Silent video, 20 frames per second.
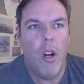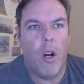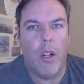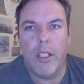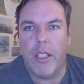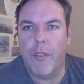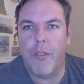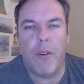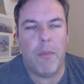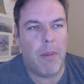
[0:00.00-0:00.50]

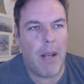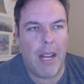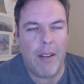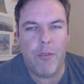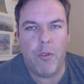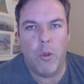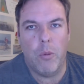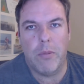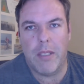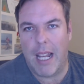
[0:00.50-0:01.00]
different
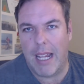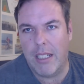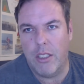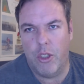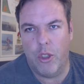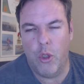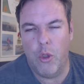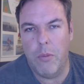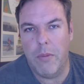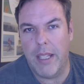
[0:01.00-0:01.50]
platforms like
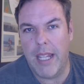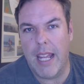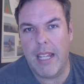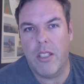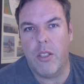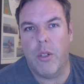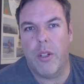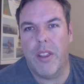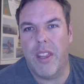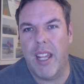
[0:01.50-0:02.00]
Zoom and
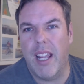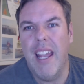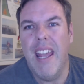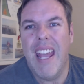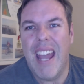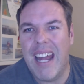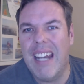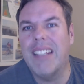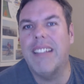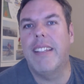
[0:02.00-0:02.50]
that sort of thing,
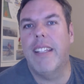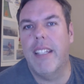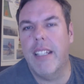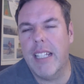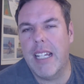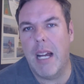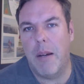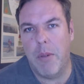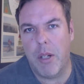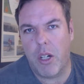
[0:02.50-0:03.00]
and it
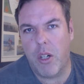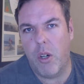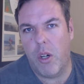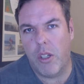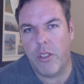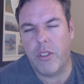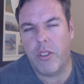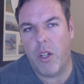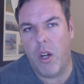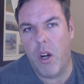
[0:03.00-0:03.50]
didn't come
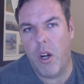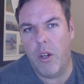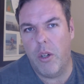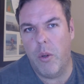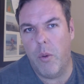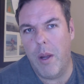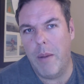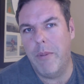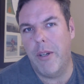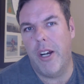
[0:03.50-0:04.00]
across on
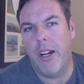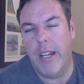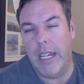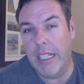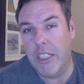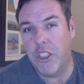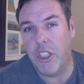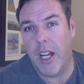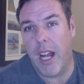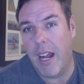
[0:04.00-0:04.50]
Webinar
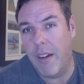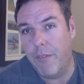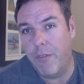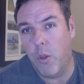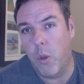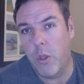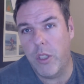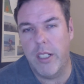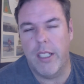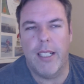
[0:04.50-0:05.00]
Ninja,
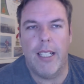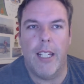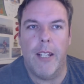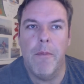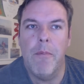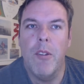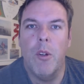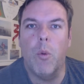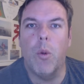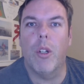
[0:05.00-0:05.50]
unfortunately.
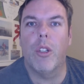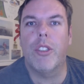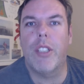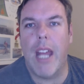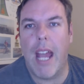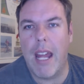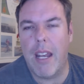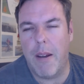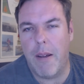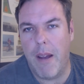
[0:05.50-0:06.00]
We
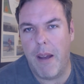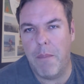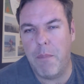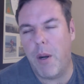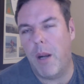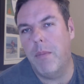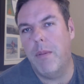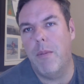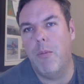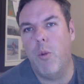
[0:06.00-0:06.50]
also had a
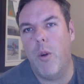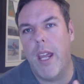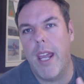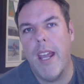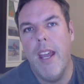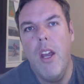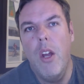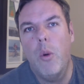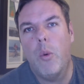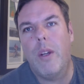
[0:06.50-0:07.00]
problem
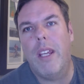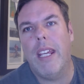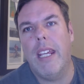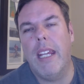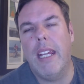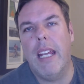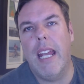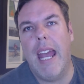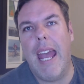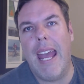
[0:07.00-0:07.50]
where
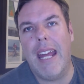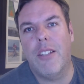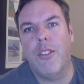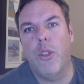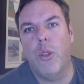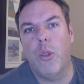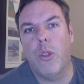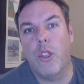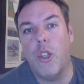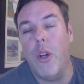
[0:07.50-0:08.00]
we had
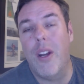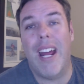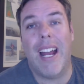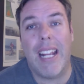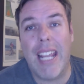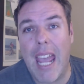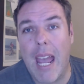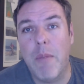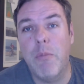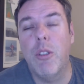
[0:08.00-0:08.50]
to turn our
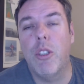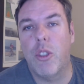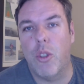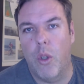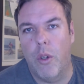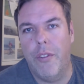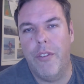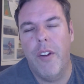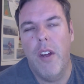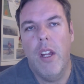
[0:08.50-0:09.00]
cameras
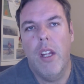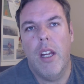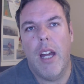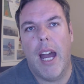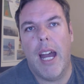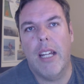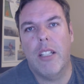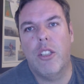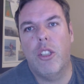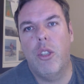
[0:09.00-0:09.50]
off
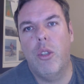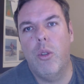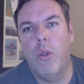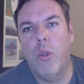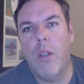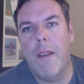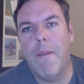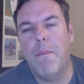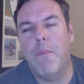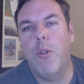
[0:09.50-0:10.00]

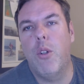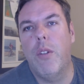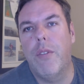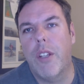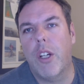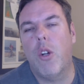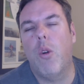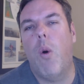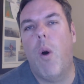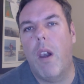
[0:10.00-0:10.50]
to improve
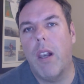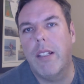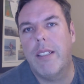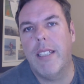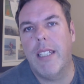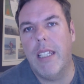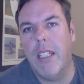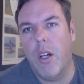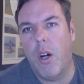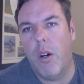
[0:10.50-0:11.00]
the
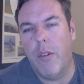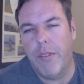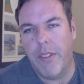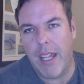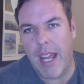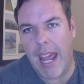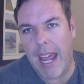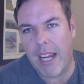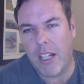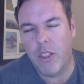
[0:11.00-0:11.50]
quality of
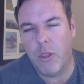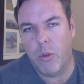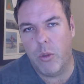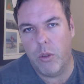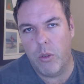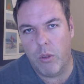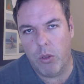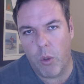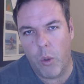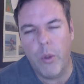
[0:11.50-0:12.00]
the
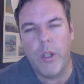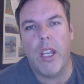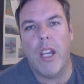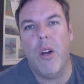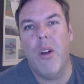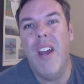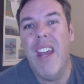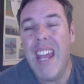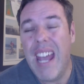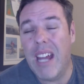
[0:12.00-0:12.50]
actual
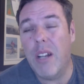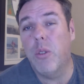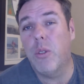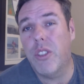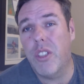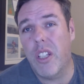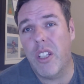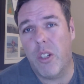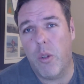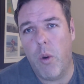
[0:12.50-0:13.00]
audio and
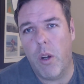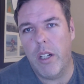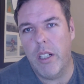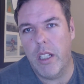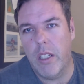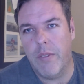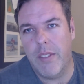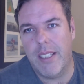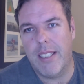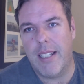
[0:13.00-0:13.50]
also the
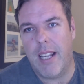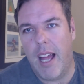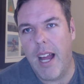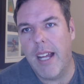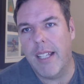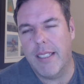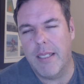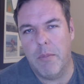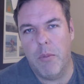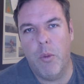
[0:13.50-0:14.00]
quality of the
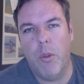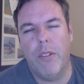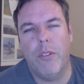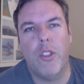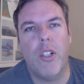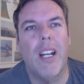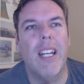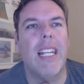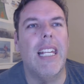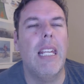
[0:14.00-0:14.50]
slides. I mean, we
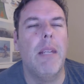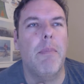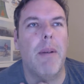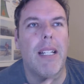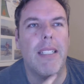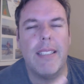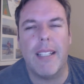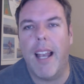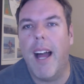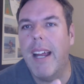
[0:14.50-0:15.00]
try to keep
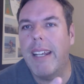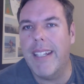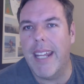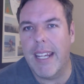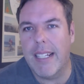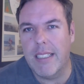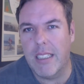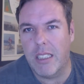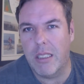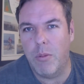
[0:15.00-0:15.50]
our slide
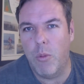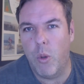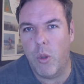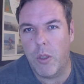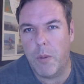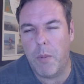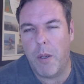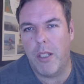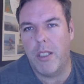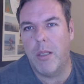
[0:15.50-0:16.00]
decks as small
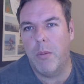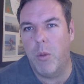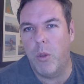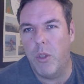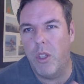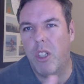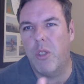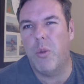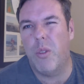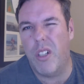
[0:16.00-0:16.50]
as possible,
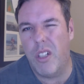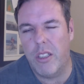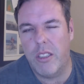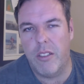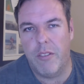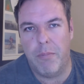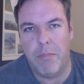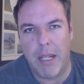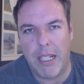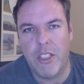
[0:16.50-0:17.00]
not with lots
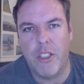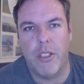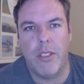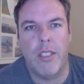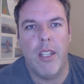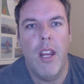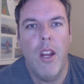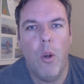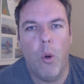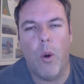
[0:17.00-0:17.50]
of
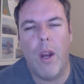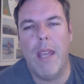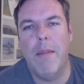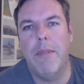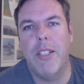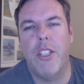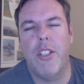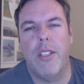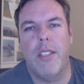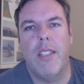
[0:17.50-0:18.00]
pictures or
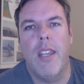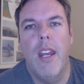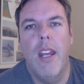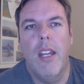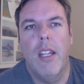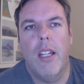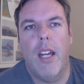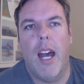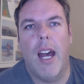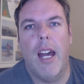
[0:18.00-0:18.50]
images,
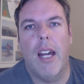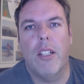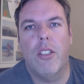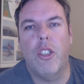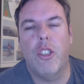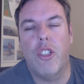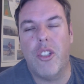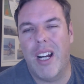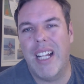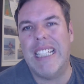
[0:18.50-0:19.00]

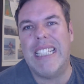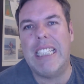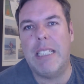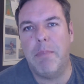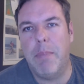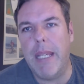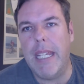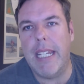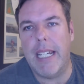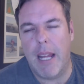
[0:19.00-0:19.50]
to try and
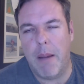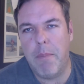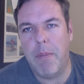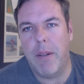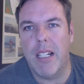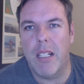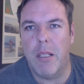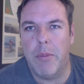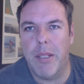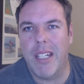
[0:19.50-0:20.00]
speed it up a
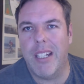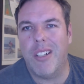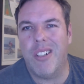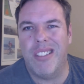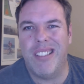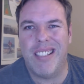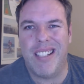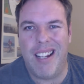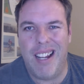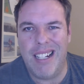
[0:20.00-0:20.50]
bit. It
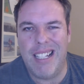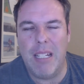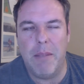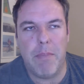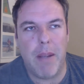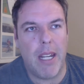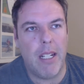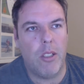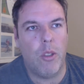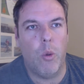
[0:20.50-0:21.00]
got slightly
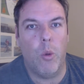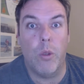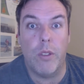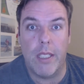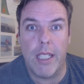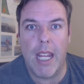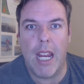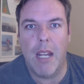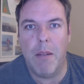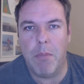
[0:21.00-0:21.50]
better
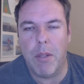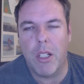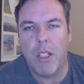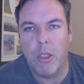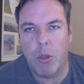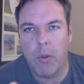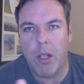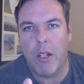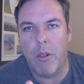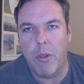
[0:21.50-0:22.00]
towards the end
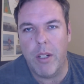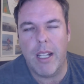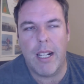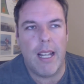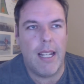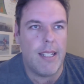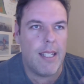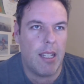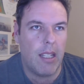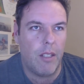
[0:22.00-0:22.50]
because we had
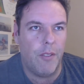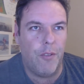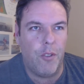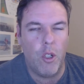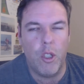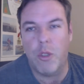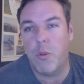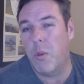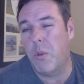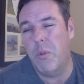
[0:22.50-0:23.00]
realized that the
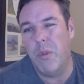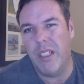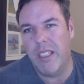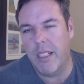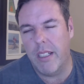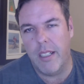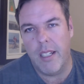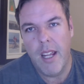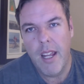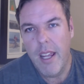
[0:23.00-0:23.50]
first one we
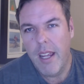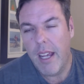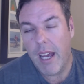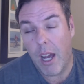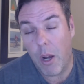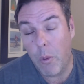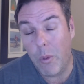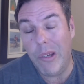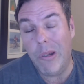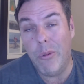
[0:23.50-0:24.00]
did,
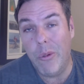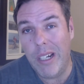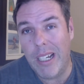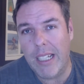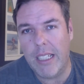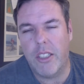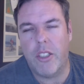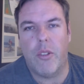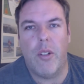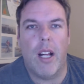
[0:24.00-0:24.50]
we
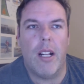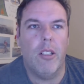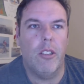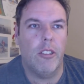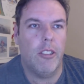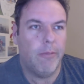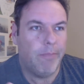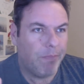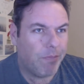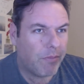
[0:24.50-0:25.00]
really
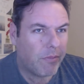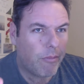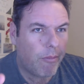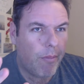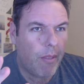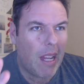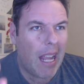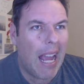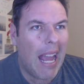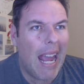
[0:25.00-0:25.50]
struggled.
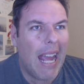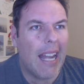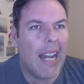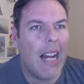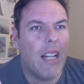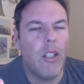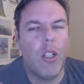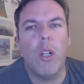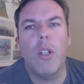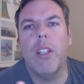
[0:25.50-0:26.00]
And
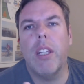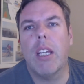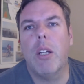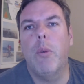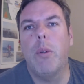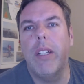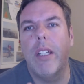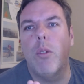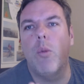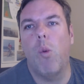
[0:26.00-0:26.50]
I don't think
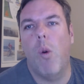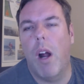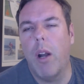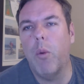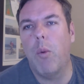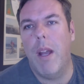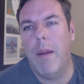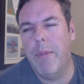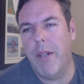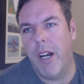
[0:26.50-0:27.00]
we did
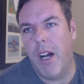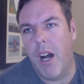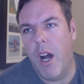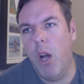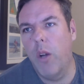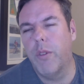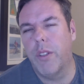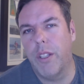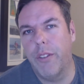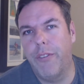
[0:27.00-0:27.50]
one
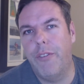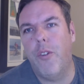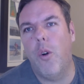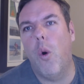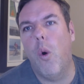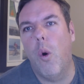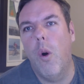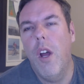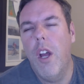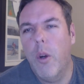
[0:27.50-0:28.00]
webinar over the
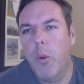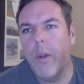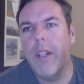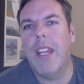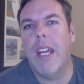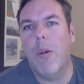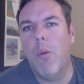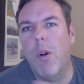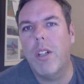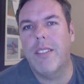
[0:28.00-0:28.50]
4 where
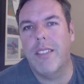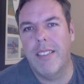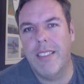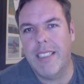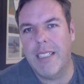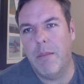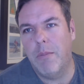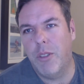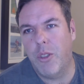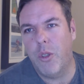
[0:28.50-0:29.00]
there wasn't
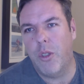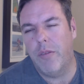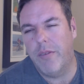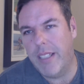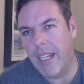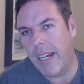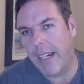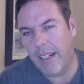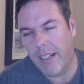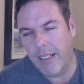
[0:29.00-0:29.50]
some sort of
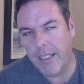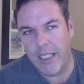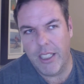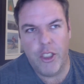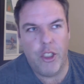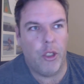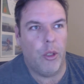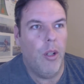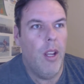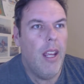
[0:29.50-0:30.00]
technical
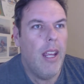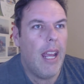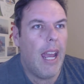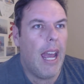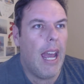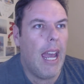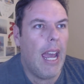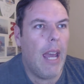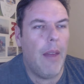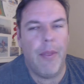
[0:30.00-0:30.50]
issue.
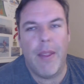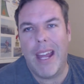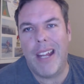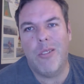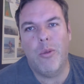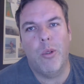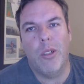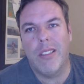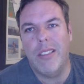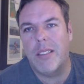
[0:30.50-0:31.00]
And
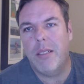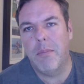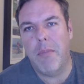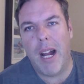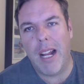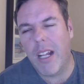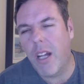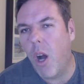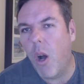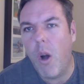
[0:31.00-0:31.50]
that was
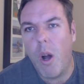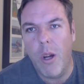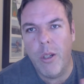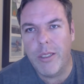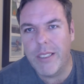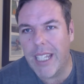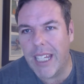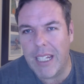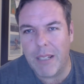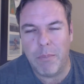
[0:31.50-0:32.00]
my
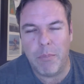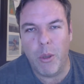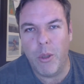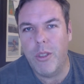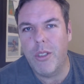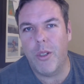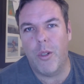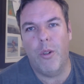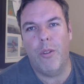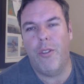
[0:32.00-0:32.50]
co-host getting
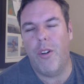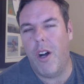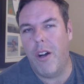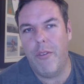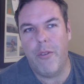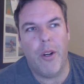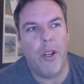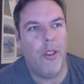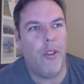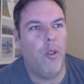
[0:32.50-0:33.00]
booted off
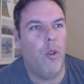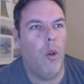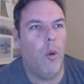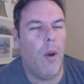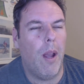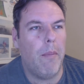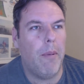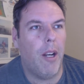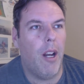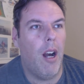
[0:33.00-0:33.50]
halfway through a
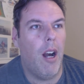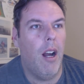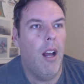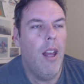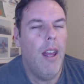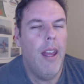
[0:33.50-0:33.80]
webinar,